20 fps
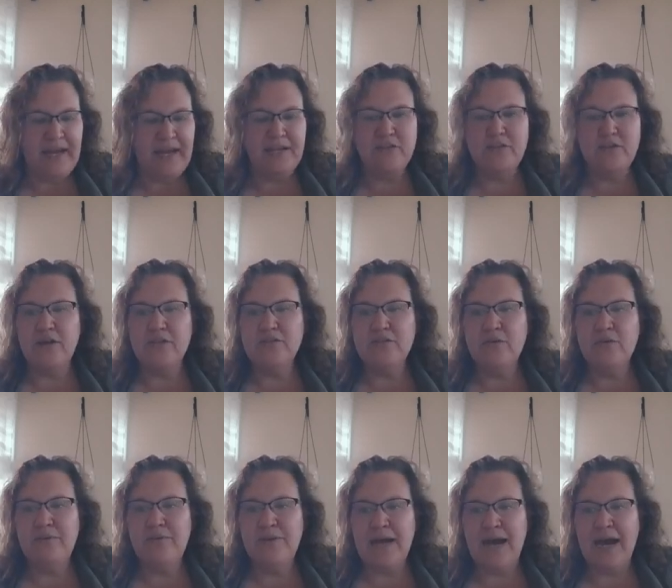And it's
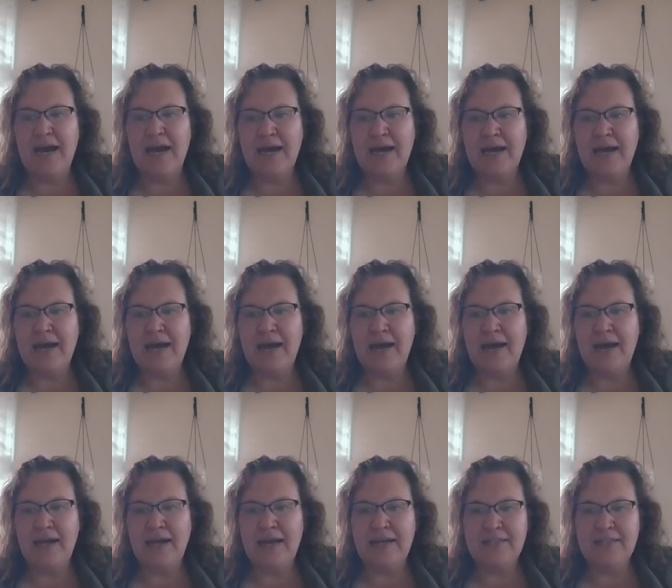also not,
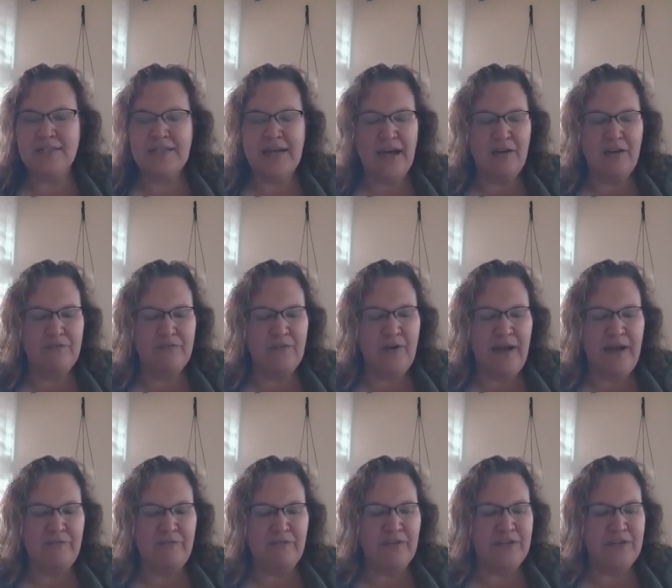it's not
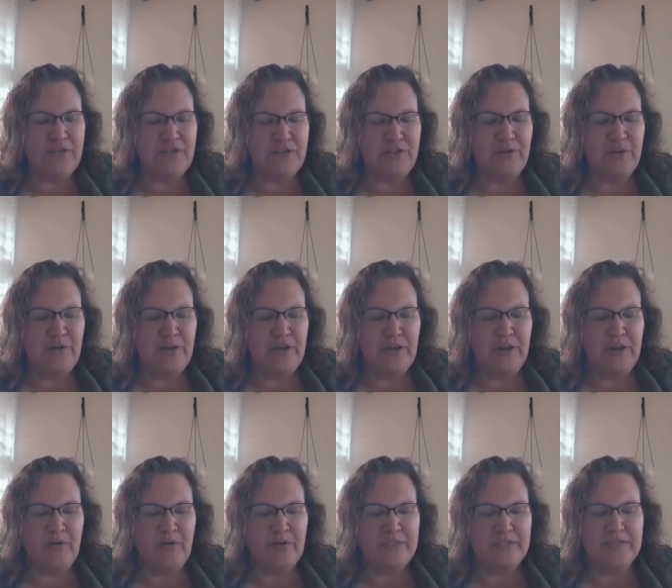for every student,
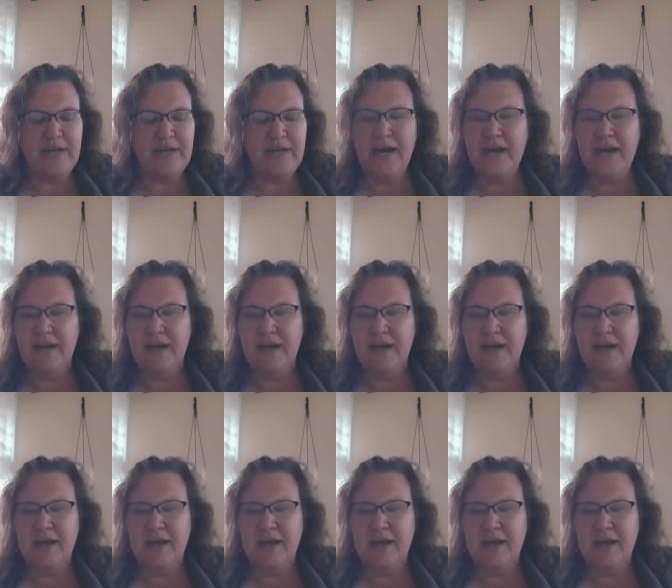you know, it's